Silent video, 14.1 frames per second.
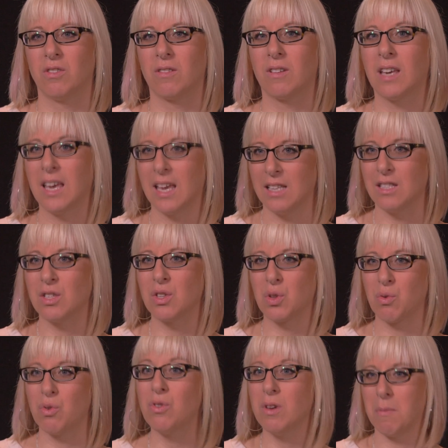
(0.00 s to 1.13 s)
kids
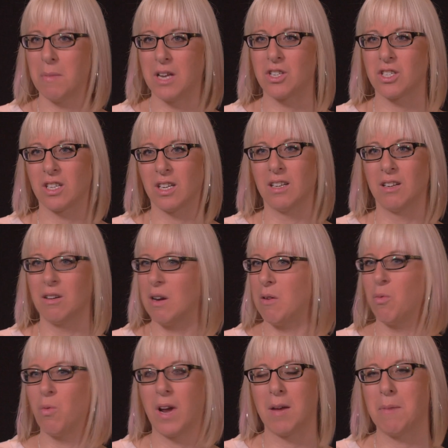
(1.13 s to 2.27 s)
through the mission
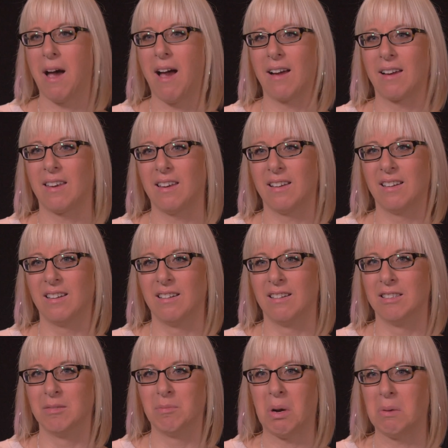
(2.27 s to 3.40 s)
way back
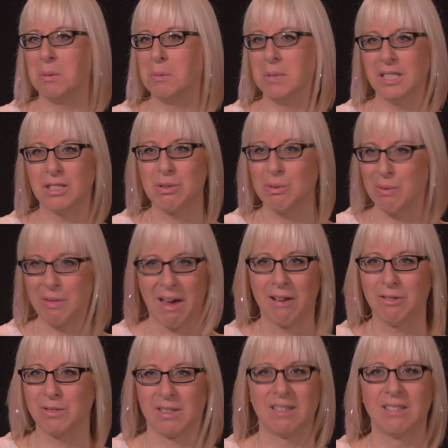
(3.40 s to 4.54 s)
in probably
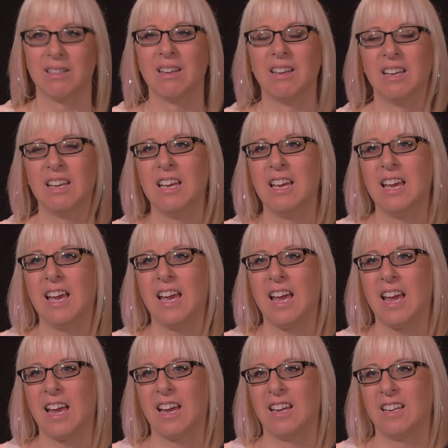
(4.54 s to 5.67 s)
2000,
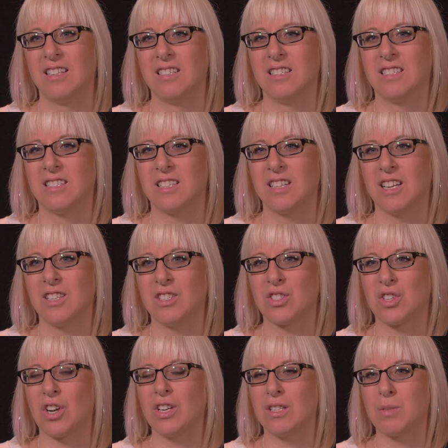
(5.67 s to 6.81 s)
and
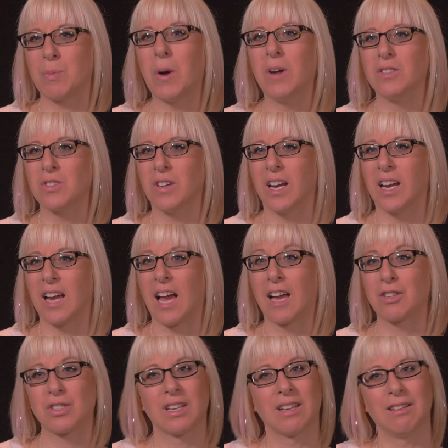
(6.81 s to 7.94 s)
started sponsoring
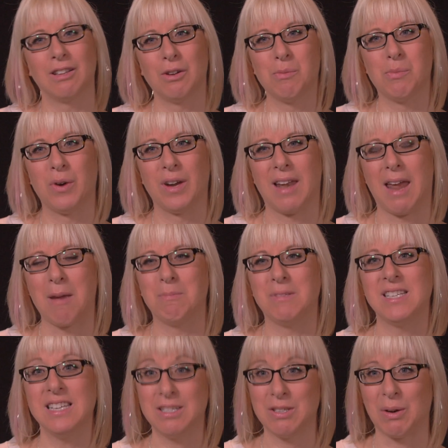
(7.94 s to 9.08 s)
actually a little boy named
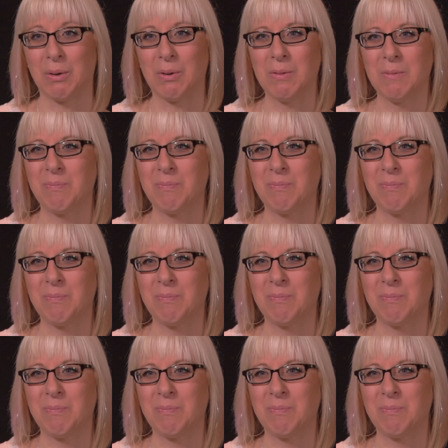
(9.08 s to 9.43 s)
Tito